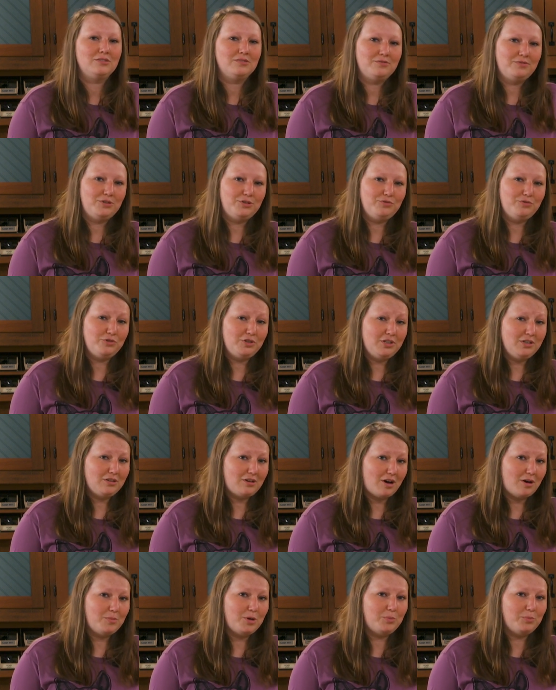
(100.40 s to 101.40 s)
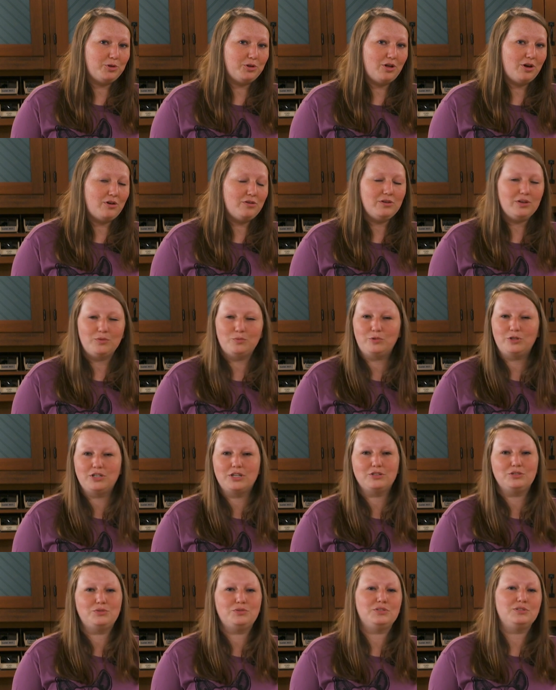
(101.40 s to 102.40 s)
Feel free to comment below and we'll
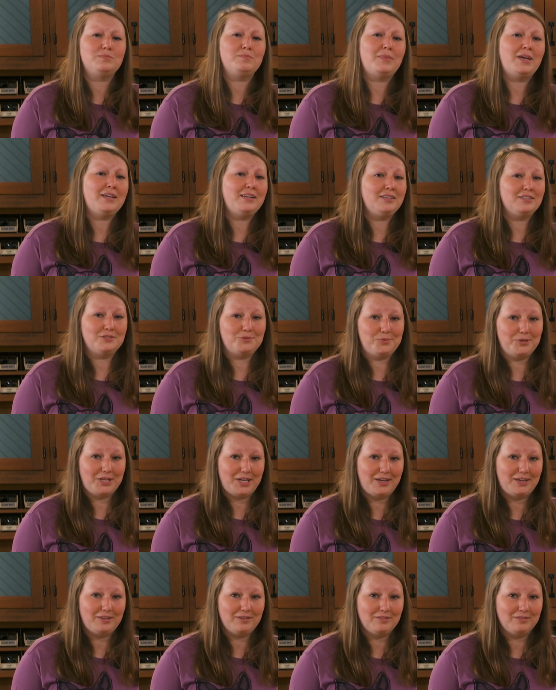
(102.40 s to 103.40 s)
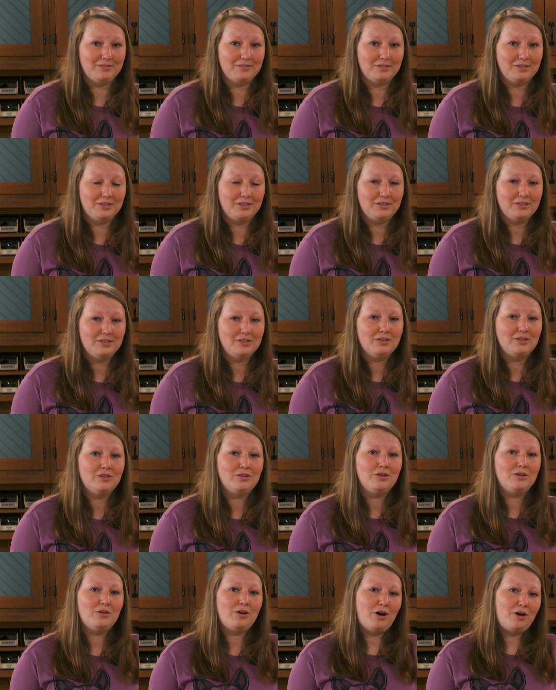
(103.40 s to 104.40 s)
get to as many as we can.
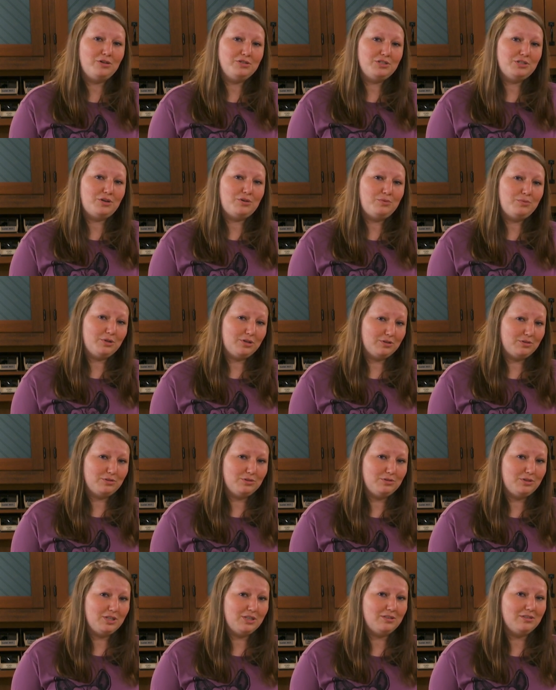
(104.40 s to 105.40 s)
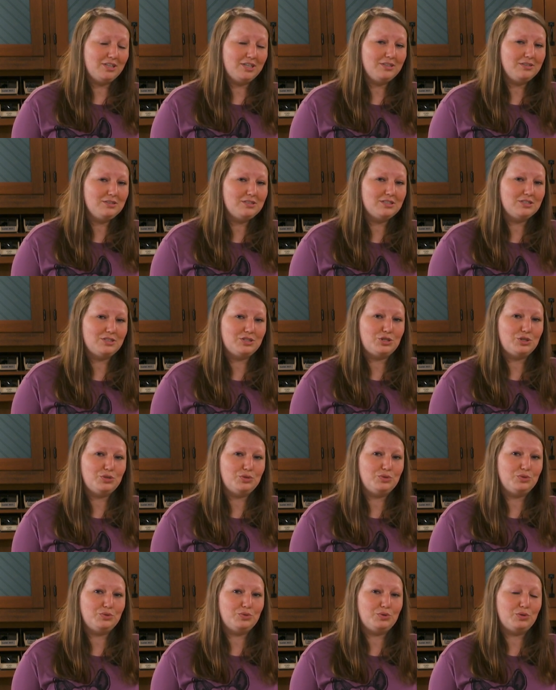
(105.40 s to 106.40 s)
Also, we're including links
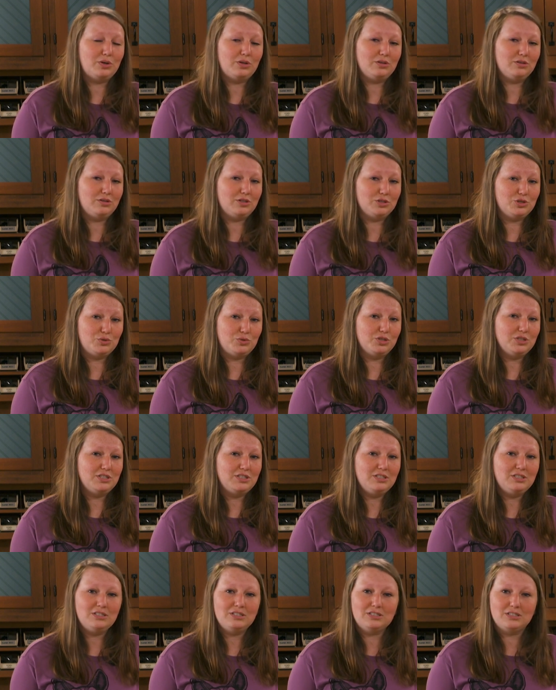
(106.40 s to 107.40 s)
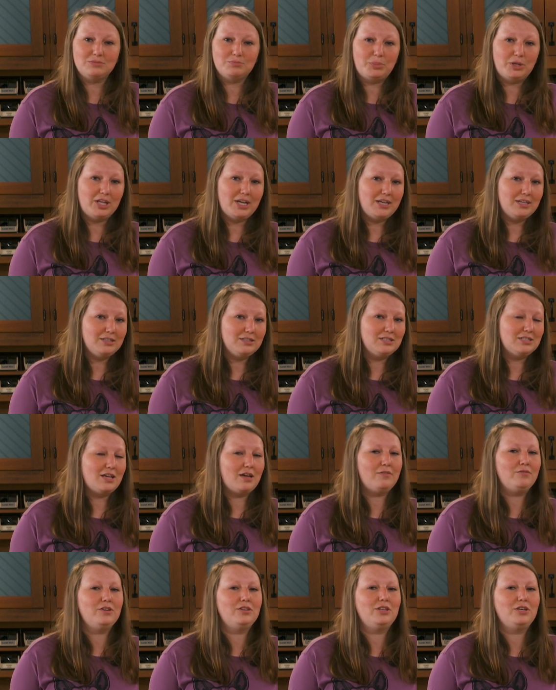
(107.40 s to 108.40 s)
to the sources, plans,
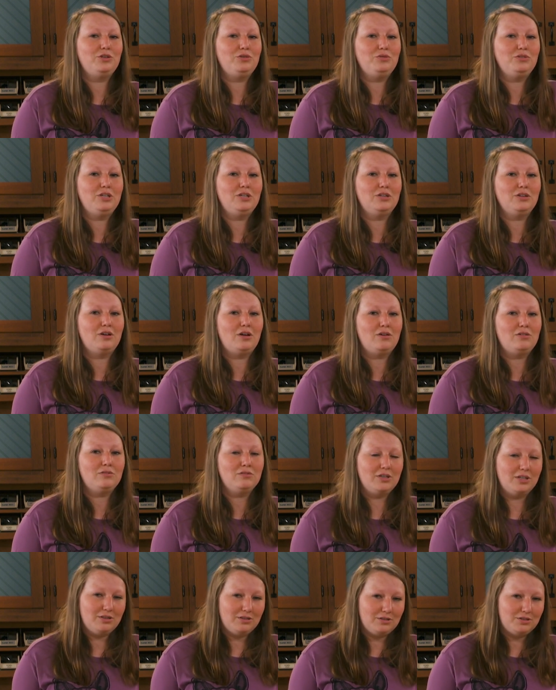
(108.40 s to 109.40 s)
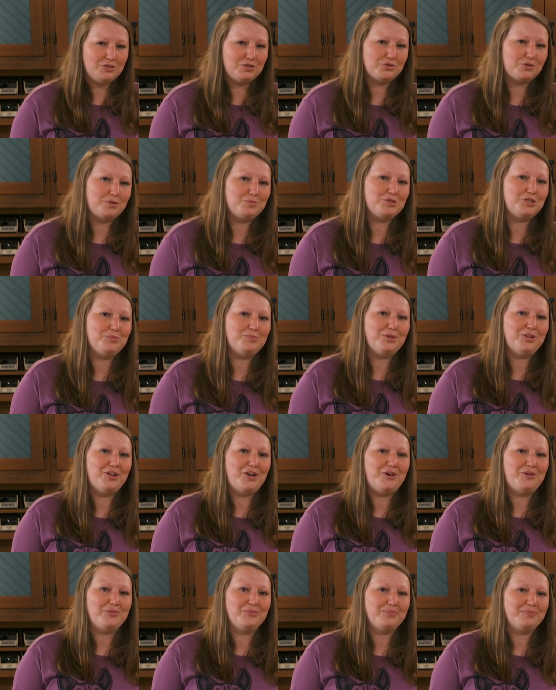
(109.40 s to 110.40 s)
everything you need to know in the description
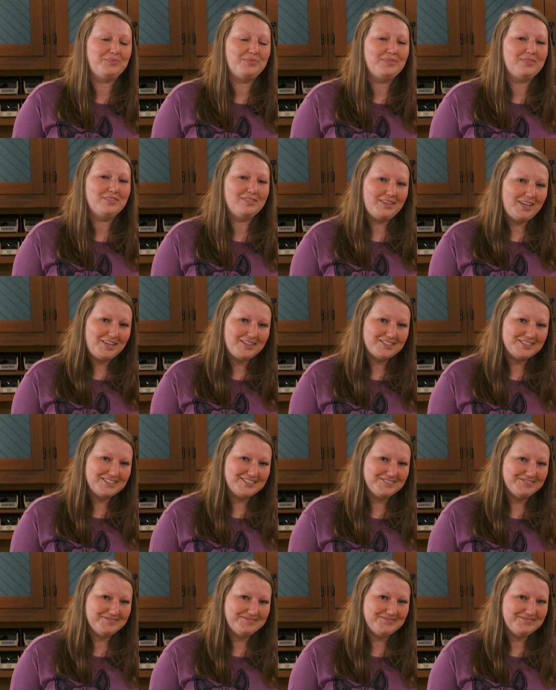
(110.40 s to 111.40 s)
below. Thanks!